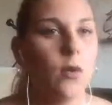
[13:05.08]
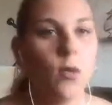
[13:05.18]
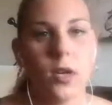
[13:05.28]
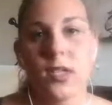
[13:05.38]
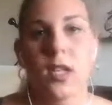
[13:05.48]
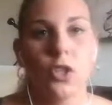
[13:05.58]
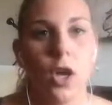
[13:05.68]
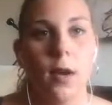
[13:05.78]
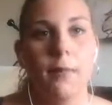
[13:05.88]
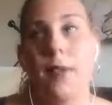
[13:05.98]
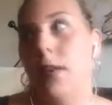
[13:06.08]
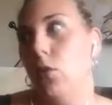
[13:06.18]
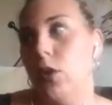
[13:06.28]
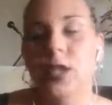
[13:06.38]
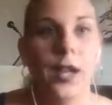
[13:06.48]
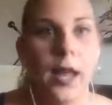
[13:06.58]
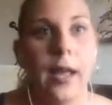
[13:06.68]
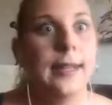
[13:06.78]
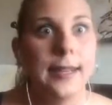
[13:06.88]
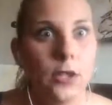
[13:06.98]
it works like a charm. And of course today I
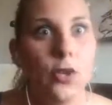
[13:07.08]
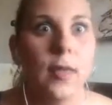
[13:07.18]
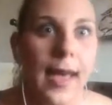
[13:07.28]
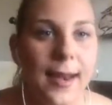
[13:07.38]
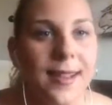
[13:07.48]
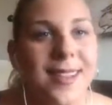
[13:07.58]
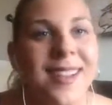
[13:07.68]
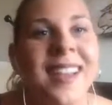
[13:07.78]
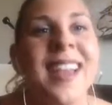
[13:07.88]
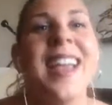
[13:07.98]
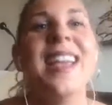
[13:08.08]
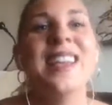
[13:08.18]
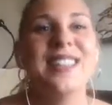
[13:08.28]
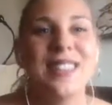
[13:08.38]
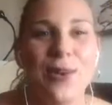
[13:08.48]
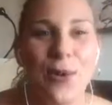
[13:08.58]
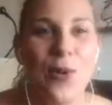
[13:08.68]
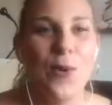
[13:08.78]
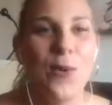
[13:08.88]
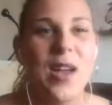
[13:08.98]
didn't do that. So
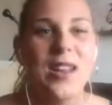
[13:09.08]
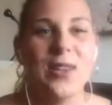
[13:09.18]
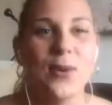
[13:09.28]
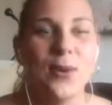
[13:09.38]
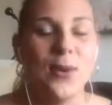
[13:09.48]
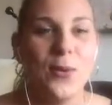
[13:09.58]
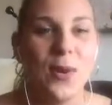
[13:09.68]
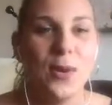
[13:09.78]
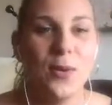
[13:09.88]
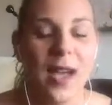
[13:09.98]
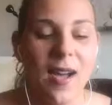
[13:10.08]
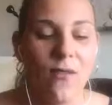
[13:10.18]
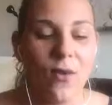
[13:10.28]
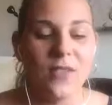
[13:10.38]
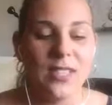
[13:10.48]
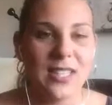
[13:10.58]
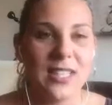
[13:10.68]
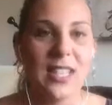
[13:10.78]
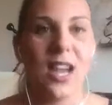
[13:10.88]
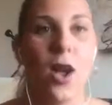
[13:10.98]
when you have all these
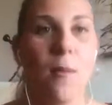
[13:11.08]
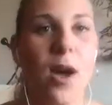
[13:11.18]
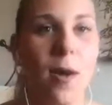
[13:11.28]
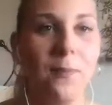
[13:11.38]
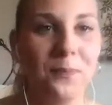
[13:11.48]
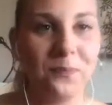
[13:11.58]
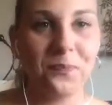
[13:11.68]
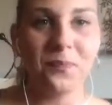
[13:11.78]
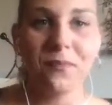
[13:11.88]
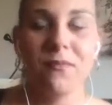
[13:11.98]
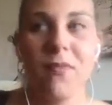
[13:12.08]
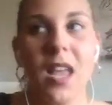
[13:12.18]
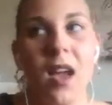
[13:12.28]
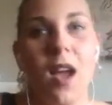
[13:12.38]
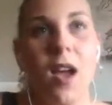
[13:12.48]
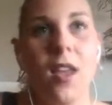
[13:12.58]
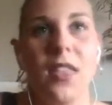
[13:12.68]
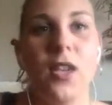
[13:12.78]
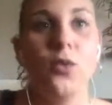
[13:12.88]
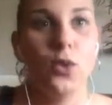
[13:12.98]
things that come up
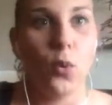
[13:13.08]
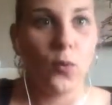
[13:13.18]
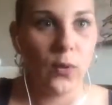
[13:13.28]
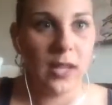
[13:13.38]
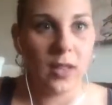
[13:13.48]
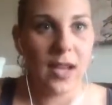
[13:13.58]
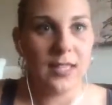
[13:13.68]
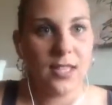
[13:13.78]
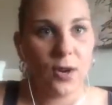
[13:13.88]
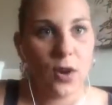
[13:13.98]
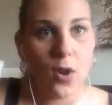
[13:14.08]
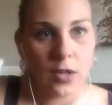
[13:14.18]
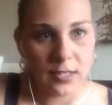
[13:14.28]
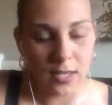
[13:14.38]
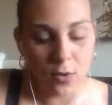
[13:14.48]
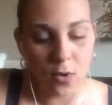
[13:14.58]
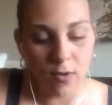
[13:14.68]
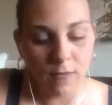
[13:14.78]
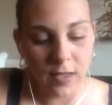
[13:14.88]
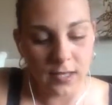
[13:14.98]
that you don't realize that are causing all
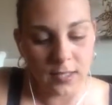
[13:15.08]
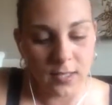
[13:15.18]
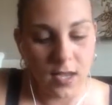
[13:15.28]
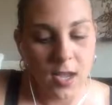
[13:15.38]
of this